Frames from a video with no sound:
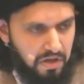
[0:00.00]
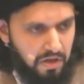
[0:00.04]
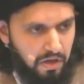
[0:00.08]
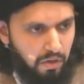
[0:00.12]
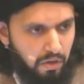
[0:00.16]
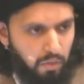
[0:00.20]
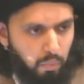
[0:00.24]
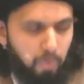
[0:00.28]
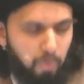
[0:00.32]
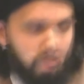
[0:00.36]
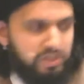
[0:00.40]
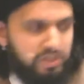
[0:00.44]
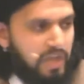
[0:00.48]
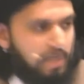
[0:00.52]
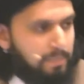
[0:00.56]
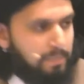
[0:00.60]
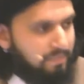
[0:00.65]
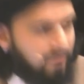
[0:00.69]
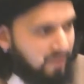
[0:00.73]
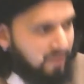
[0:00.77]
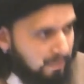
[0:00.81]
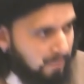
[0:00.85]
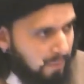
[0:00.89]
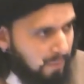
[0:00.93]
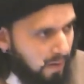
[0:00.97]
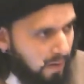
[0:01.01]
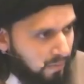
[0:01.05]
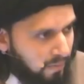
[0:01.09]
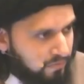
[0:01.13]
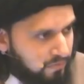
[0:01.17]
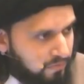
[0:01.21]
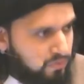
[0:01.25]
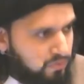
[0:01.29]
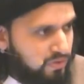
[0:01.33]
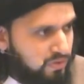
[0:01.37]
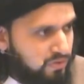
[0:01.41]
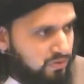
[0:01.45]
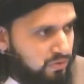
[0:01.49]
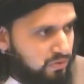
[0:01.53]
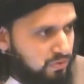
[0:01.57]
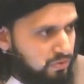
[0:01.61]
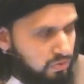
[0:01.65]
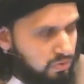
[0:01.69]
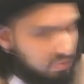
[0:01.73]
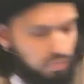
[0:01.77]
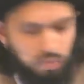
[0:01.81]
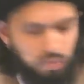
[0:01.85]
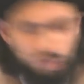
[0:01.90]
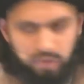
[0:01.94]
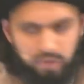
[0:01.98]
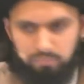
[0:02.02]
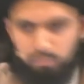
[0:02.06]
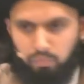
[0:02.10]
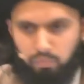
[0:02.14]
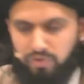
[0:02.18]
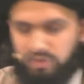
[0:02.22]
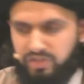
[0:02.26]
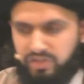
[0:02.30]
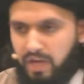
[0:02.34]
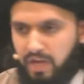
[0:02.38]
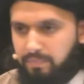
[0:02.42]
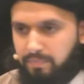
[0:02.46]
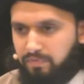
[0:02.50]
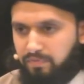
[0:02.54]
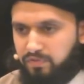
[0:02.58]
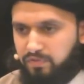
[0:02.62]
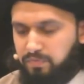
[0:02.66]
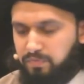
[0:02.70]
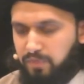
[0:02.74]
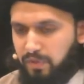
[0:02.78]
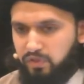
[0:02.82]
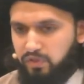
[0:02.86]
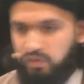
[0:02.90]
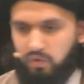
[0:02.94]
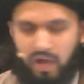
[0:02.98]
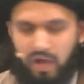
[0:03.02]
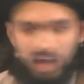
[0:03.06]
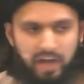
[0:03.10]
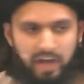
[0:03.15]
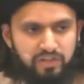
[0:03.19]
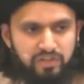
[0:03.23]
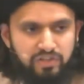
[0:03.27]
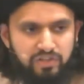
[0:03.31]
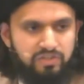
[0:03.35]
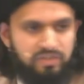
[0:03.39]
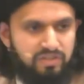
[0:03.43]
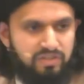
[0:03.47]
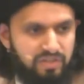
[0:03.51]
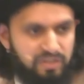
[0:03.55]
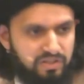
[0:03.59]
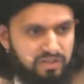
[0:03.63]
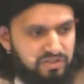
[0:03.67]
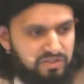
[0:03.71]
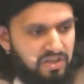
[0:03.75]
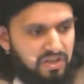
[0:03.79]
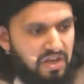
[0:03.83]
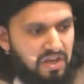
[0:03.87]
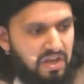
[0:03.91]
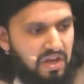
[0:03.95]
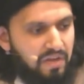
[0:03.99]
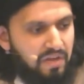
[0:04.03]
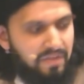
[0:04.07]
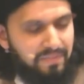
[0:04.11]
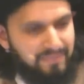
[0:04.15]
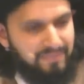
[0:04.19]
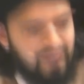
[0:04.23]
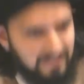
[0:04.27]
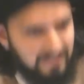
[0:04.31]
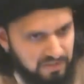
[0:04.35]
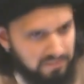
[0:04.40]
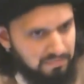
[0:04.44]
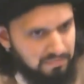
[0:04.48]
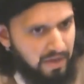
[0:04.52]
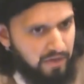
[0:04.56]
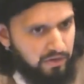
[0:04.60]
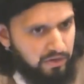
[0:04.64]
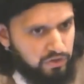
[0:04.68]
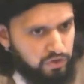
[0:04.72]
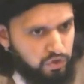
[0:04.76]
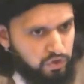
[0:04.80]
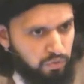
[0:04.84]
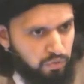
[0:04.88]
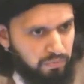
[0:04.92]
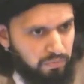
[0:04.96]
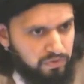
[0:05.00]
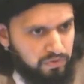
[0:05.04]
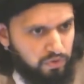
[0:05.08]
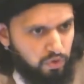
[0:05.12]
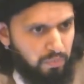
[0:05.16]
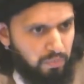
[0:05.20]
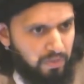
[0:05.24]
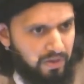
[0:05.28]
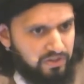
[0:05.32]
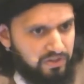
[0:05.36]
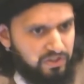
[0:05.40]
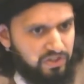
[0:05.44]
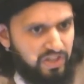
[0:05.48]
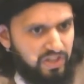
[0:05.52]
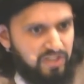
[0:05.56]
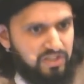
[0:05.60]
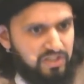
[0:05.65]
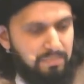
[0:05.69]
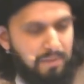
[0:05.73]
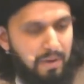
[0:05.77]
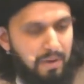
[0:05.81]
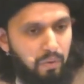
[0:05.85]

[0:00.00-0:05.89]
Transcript: what type of ibadat you need to do and what type of special actions in this doesn't matter so much. It's about